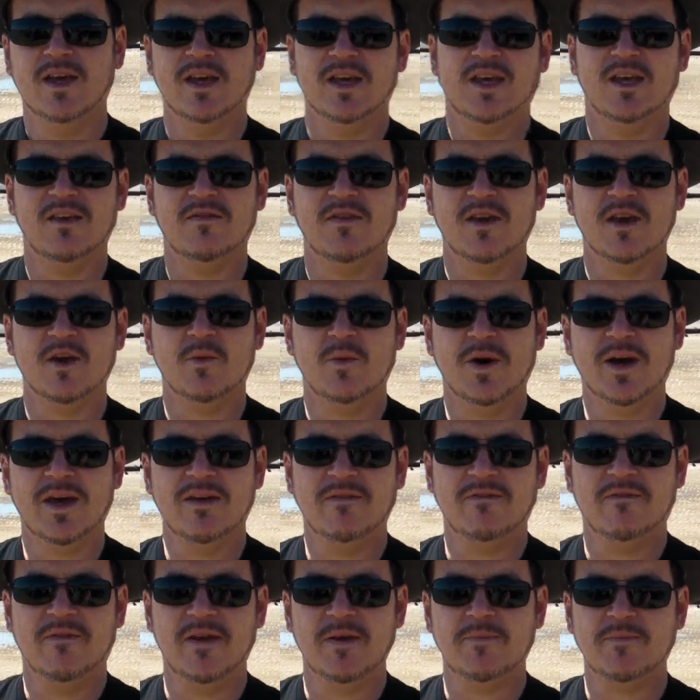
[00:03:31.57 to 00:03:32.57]
giving away
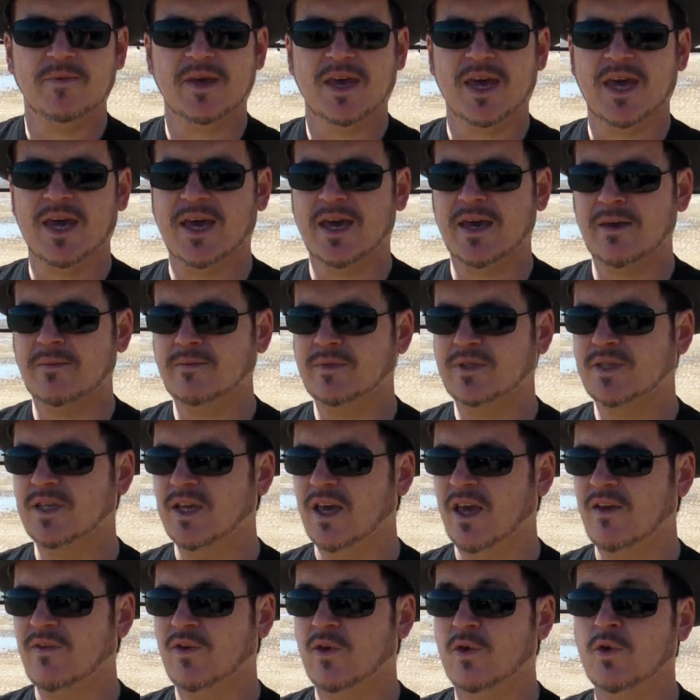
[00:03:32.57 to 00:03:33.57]
flip cams
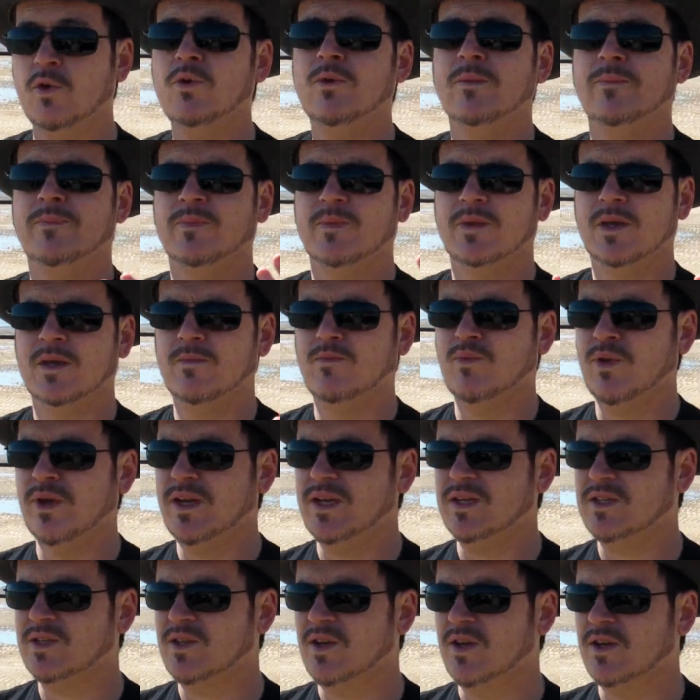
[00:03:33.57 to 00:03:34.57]
if you complete
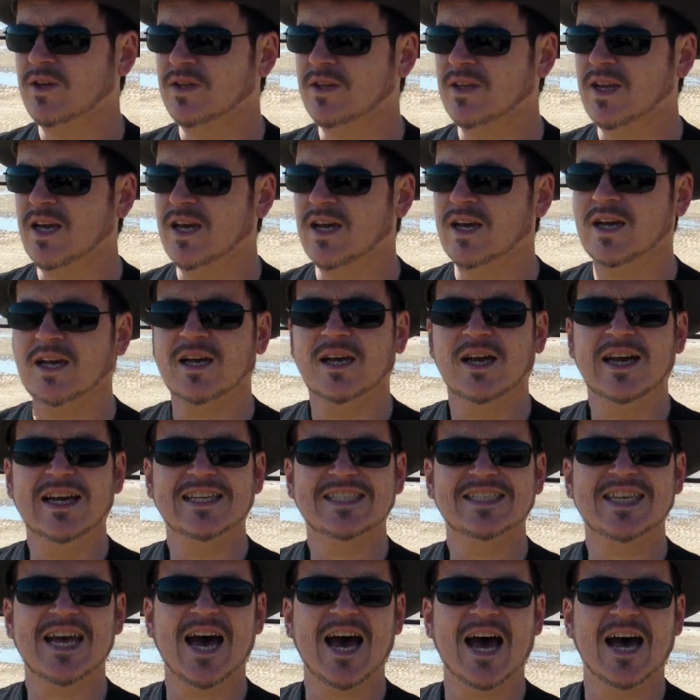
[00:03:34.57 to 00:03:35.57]
a certain uh,
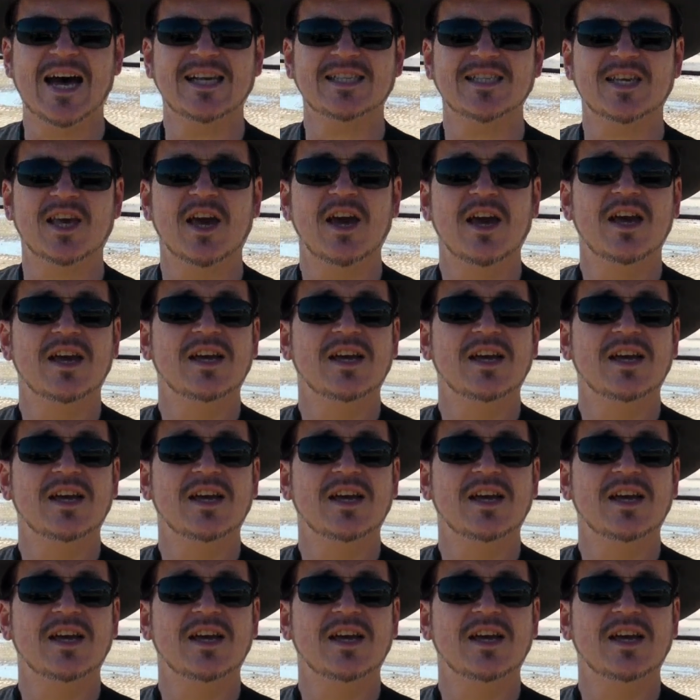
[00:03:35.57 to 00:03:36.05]
task.